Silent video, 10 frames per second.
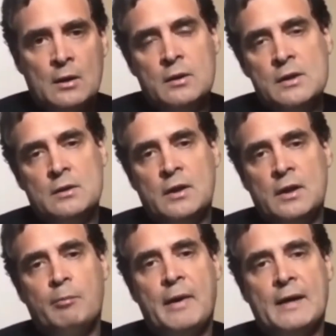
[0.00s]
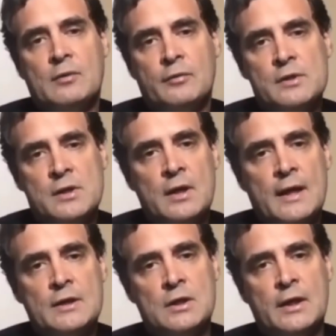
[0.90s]
the impact of this thing
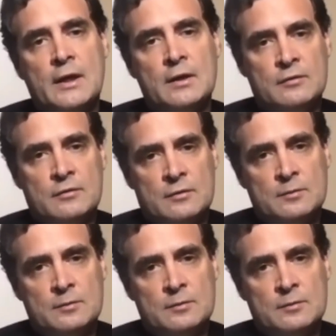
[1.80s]
actually hits?